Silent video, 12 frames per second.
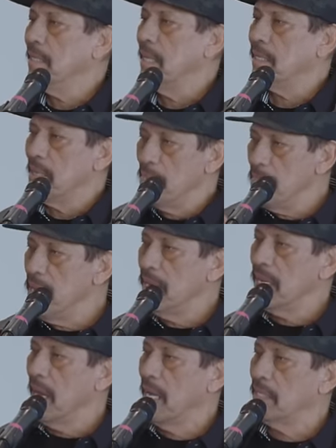that the
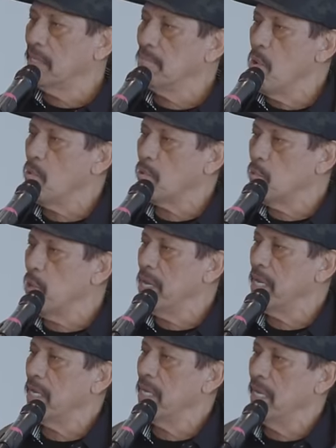minute I smoked
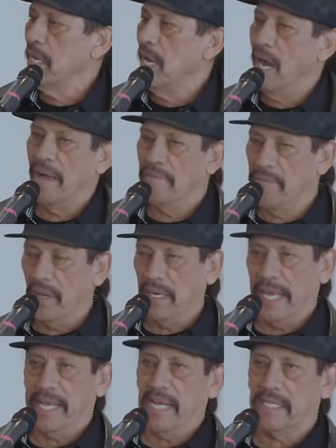weed, I felt
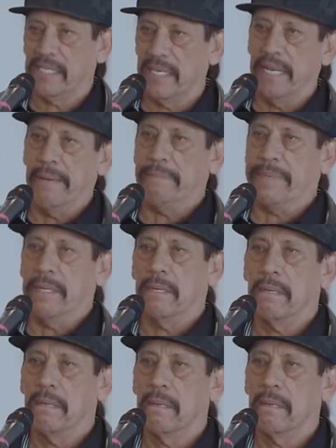like I slipped.